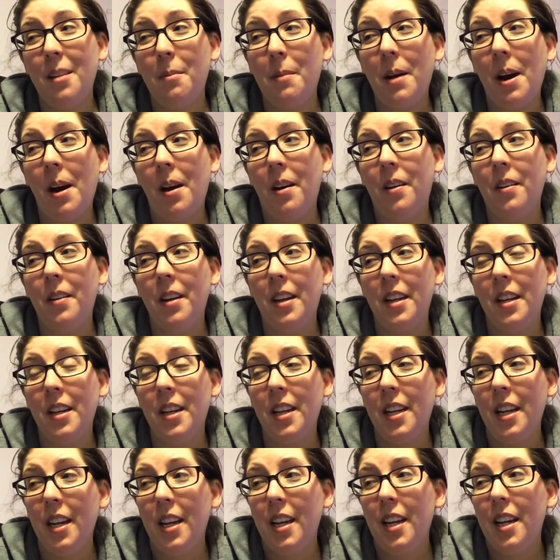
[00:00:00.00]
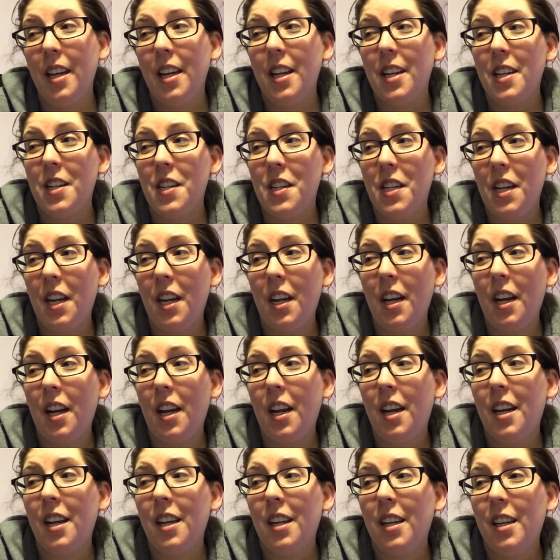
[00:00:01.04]
about. And she
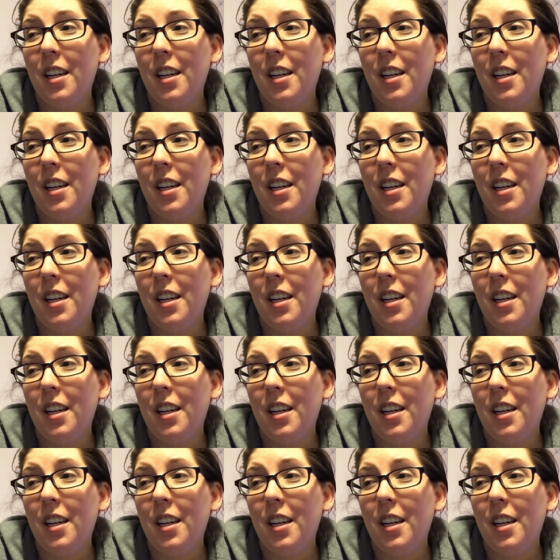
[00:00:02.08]
can